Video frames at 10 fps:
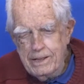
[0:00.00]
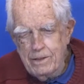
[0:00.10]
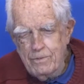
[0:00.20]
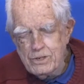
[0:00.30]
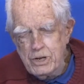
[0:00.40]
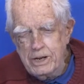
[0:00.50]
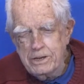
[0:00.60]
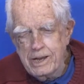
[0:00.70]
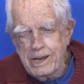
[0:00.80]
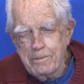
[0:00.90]
the visiting
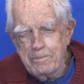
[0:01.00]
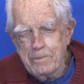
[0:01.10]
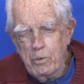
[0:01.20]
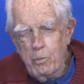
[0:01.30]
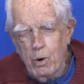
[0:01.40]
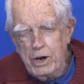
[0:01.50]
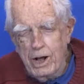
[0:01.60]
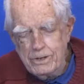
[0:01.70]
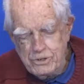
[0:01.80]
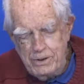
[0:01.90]
team won
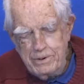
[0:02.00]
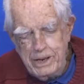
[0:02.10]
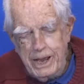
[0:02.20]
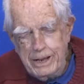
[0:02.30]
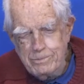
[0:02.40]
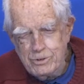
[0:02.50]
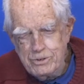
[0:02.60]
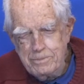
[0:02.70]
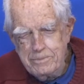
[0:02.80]
all seven games.